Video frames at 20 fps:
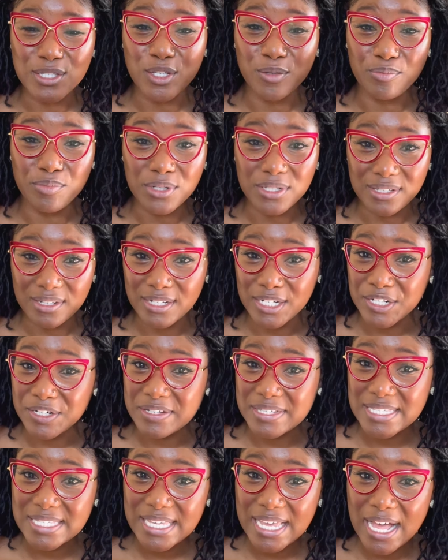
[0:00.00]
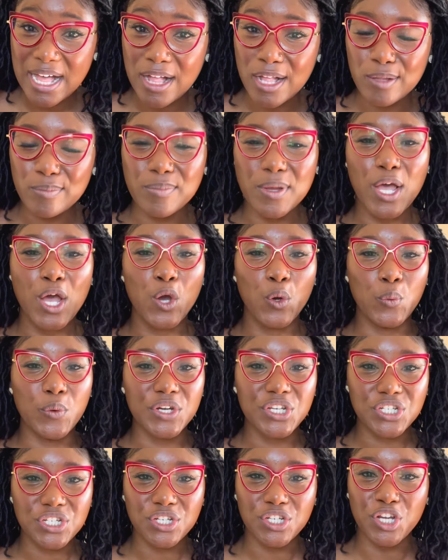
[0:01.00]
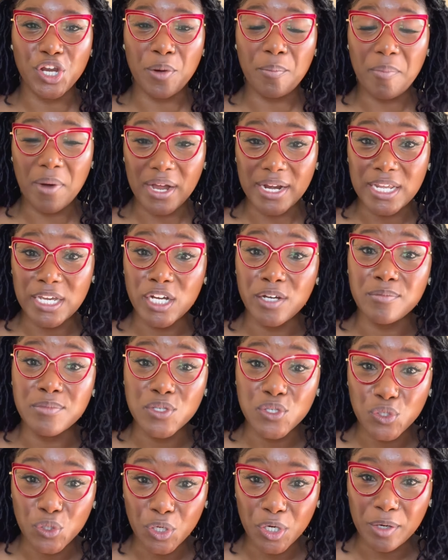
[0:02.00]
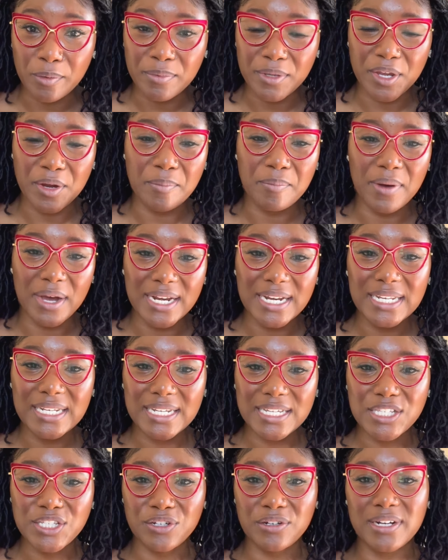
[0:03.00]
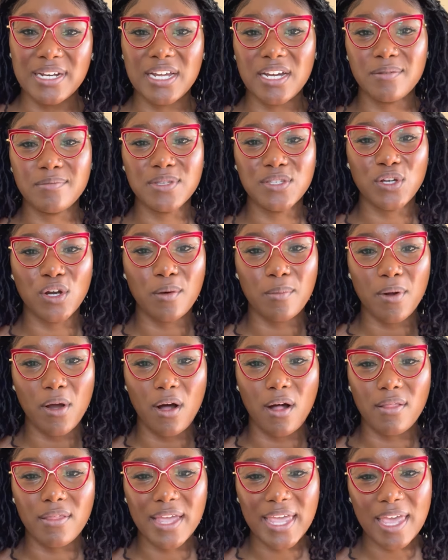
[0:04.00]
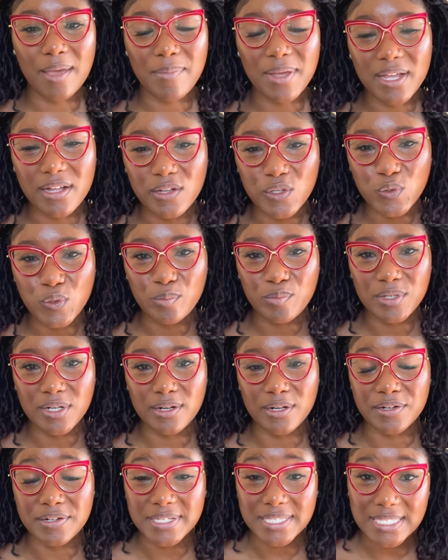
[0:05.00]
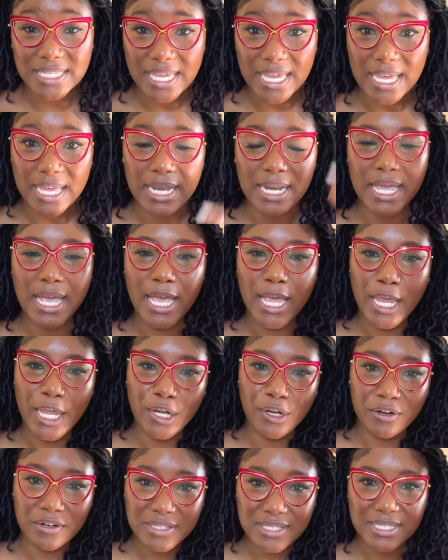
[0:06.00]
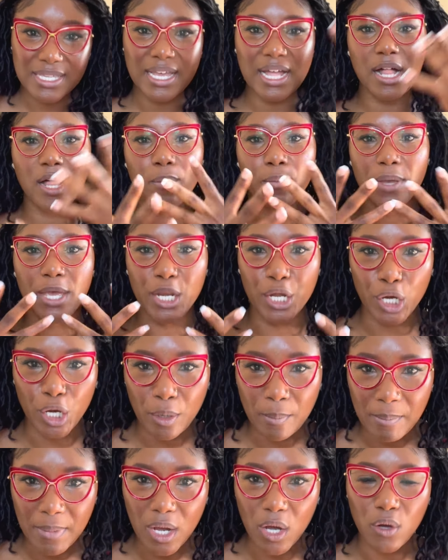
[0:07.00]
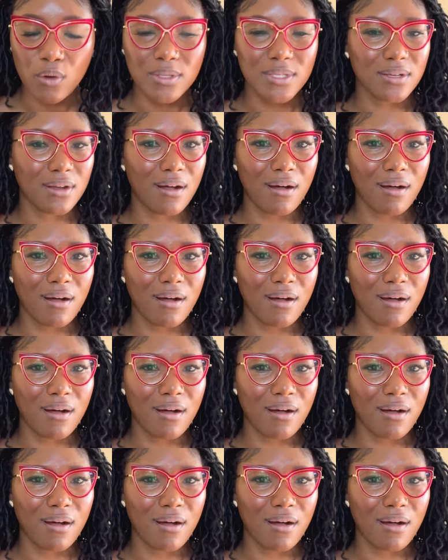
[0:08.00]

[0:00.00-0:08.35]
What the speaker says: to put on your scalp, which your body absorbs. Your body literally absorbs all the chemicals we put on our skin, in our scalp, in our mouth.